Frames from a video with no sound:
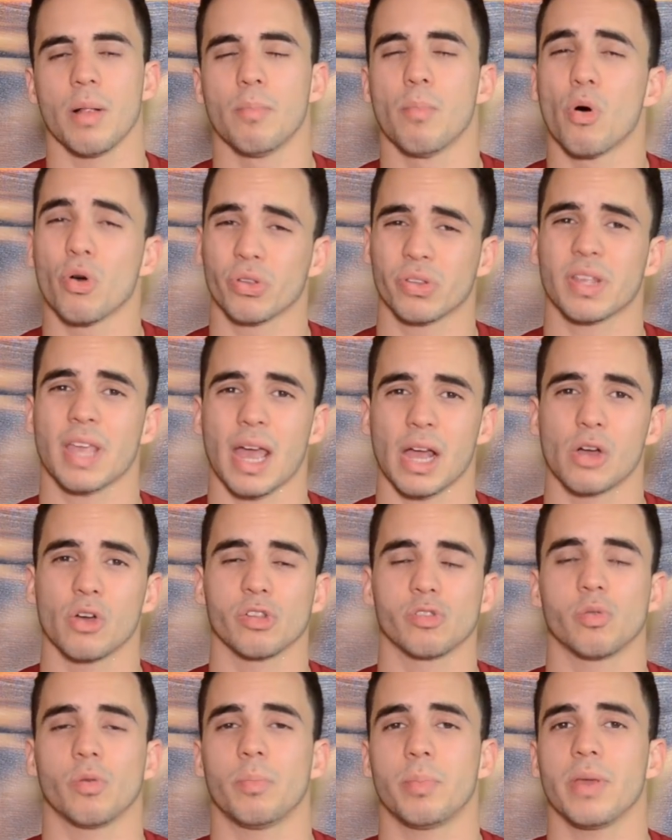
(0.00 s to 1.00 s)
Most
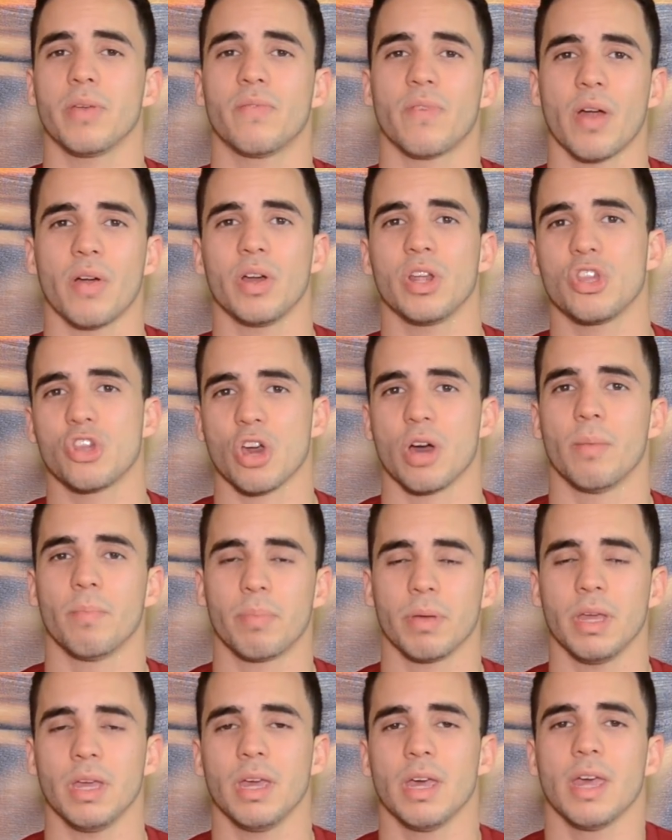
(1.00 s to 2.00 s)
geckos will be very
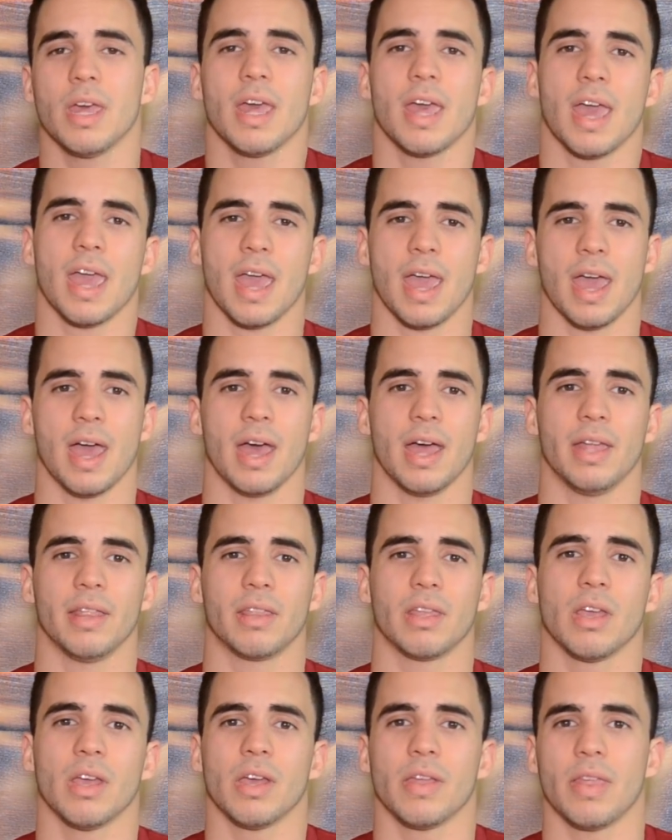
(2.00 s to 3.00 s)
jumpy
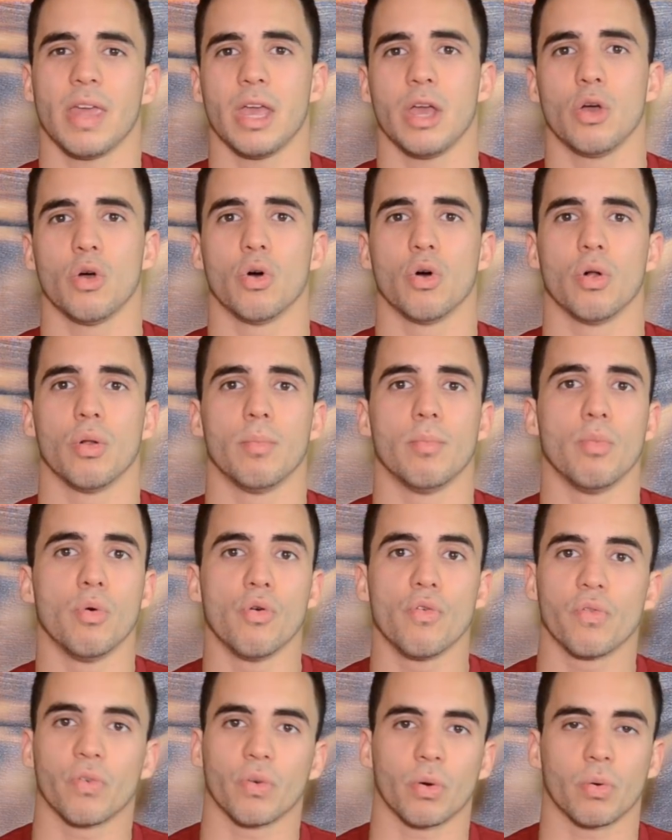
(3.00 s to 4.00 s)
and they will
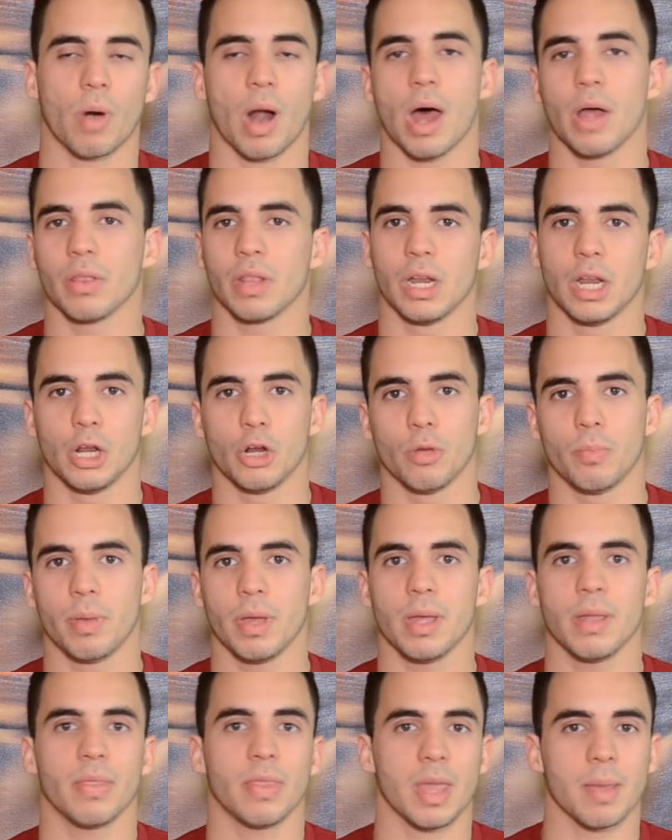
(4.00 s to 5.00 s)
move around a little
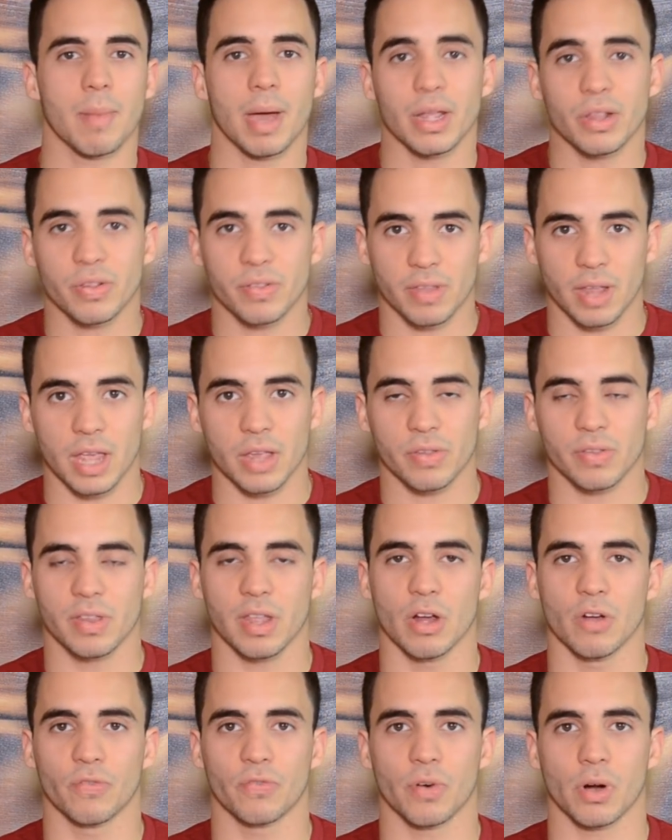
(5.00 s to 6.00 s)
bit. They might stay
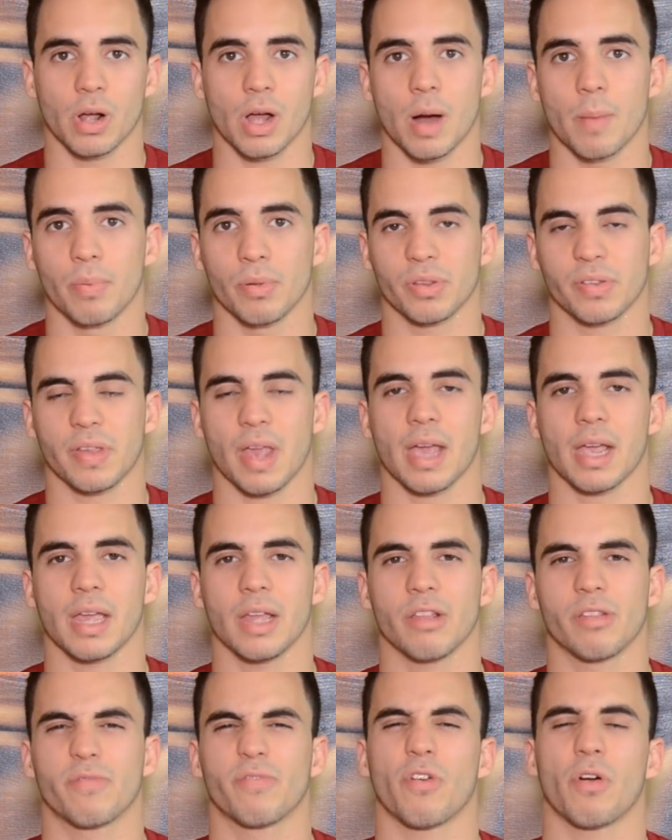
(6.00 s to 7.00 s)
still for a couple
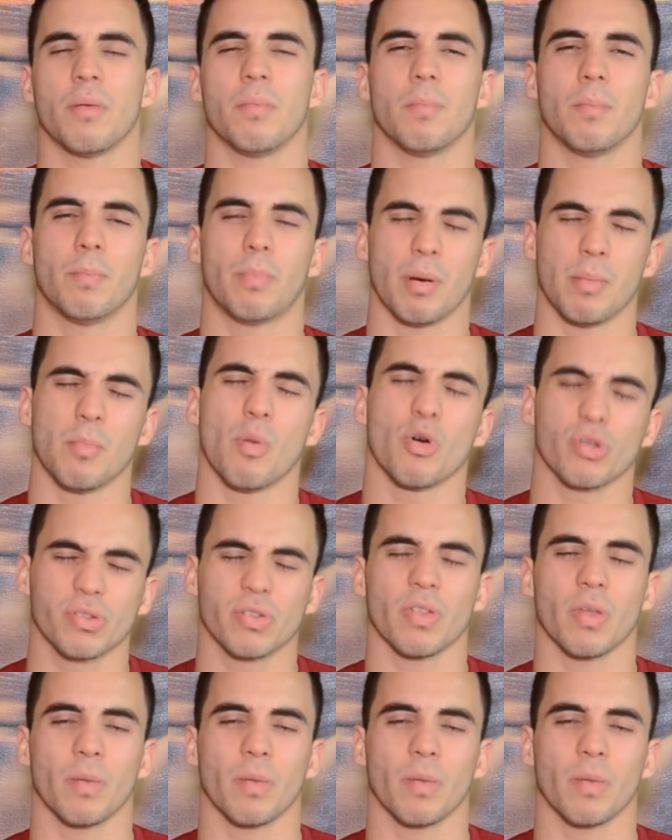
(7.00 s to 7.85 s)
seconds, but most of